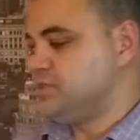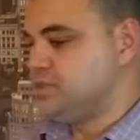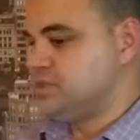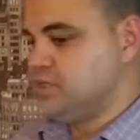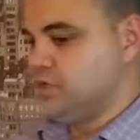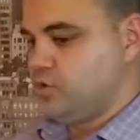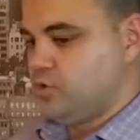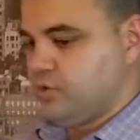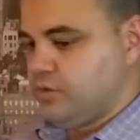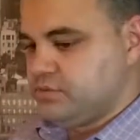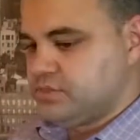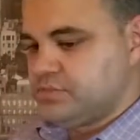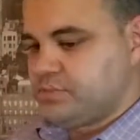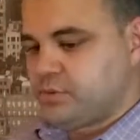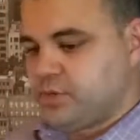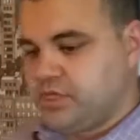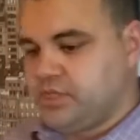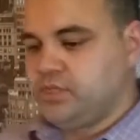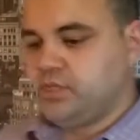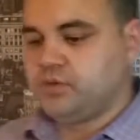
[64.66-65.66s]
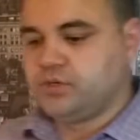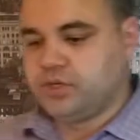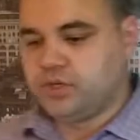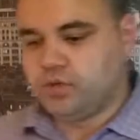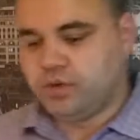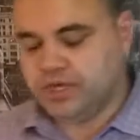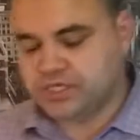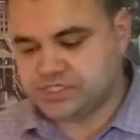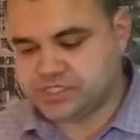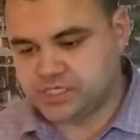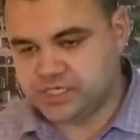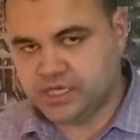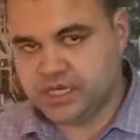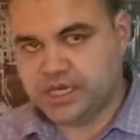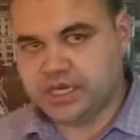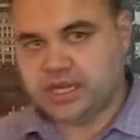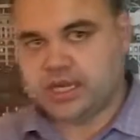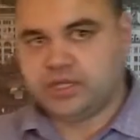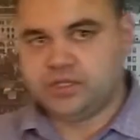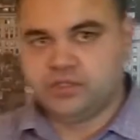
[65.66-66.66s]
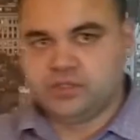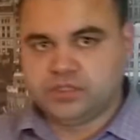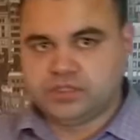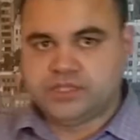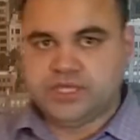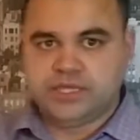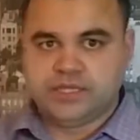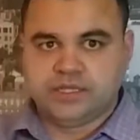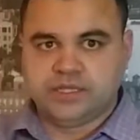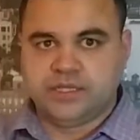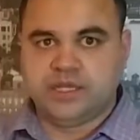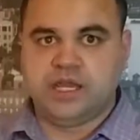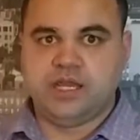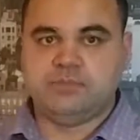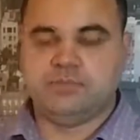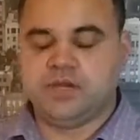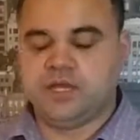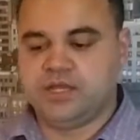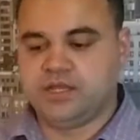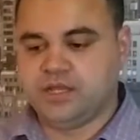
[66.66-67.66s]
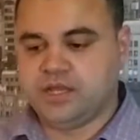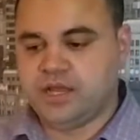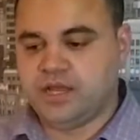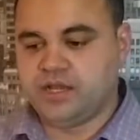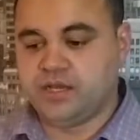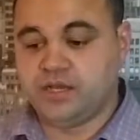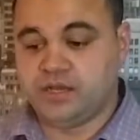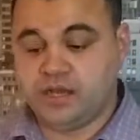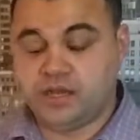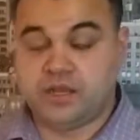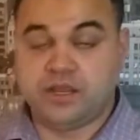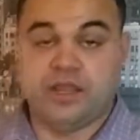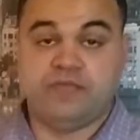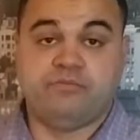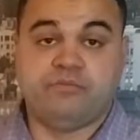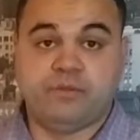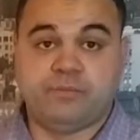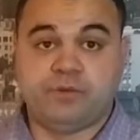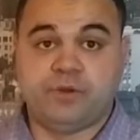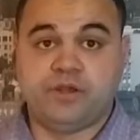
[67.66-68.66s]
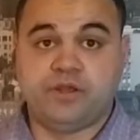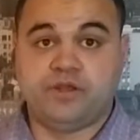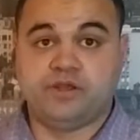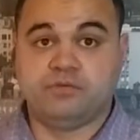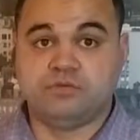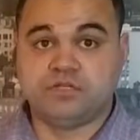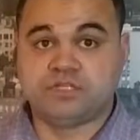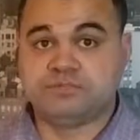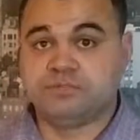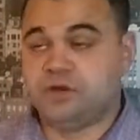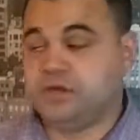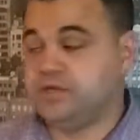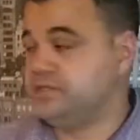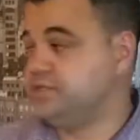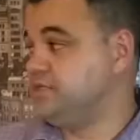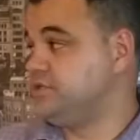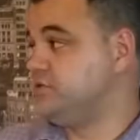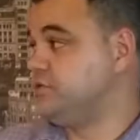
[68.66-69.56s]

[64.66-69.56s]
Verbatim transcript: And so it was a pretty loaded question, and I kind of looked at it line by line and, and, gave him a pretty good response.